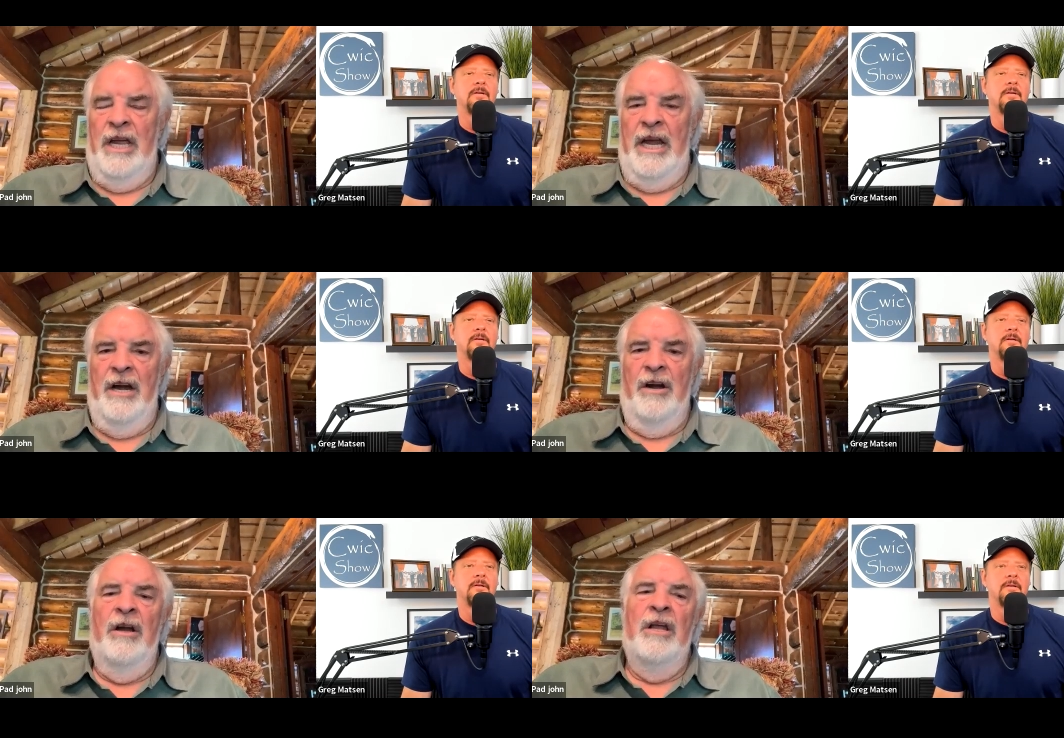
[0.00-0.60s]

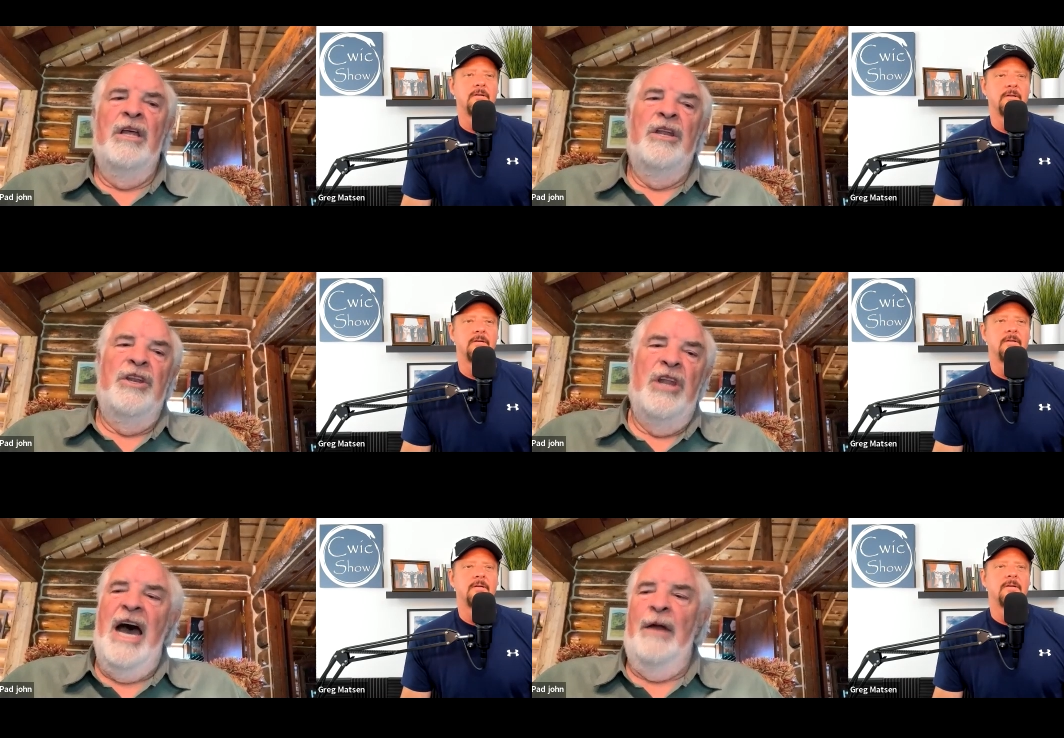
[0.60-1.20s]
Speaker 1: care,
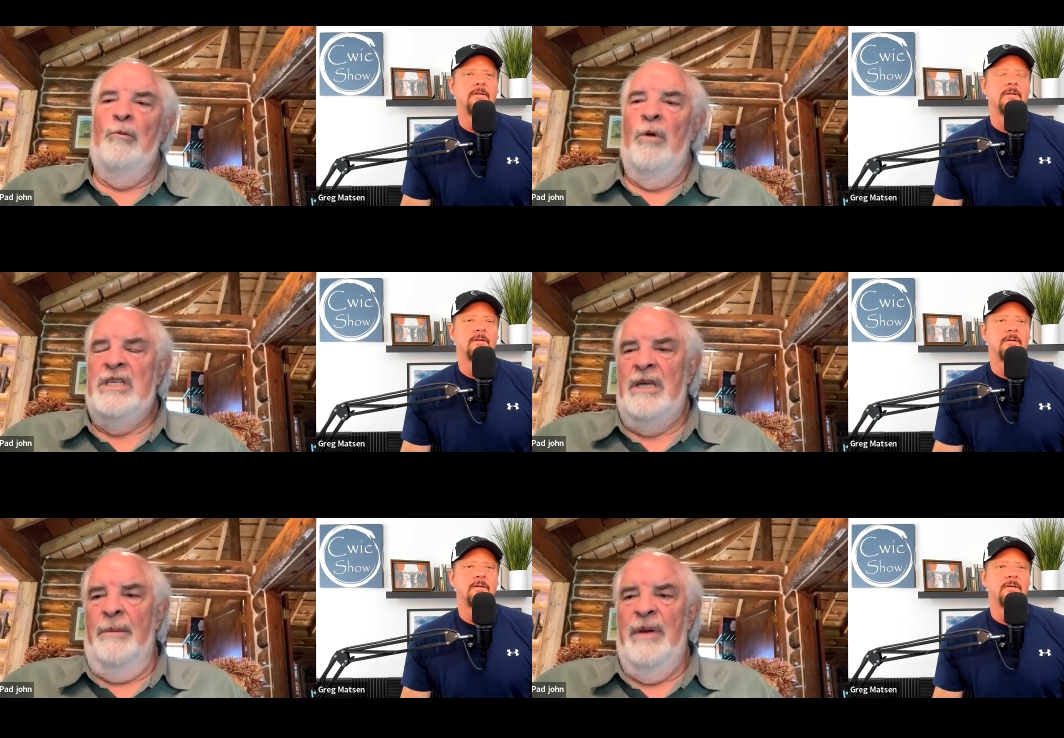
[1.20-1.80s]
not
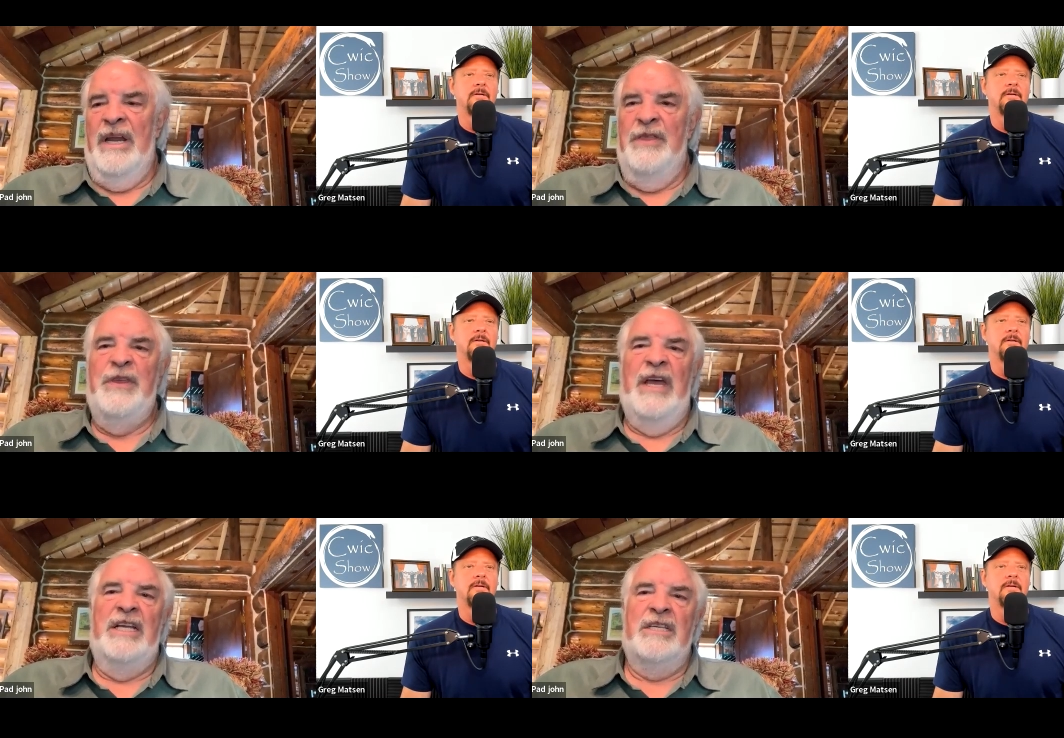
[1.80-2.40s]
what somebody
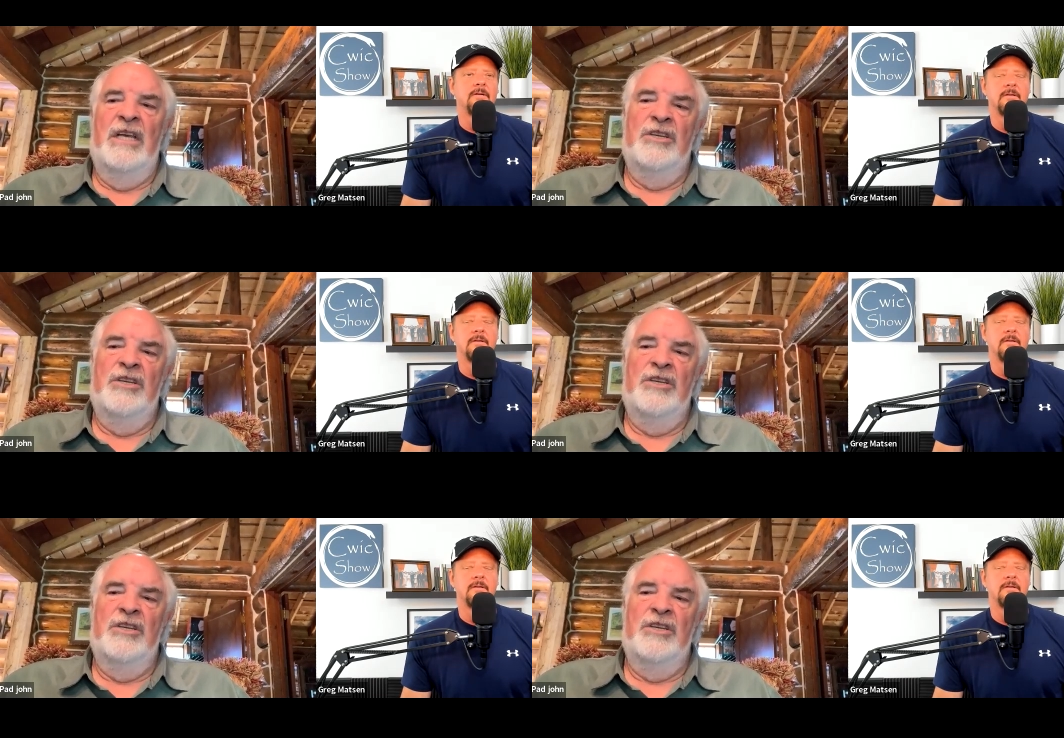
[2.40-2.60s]
thinks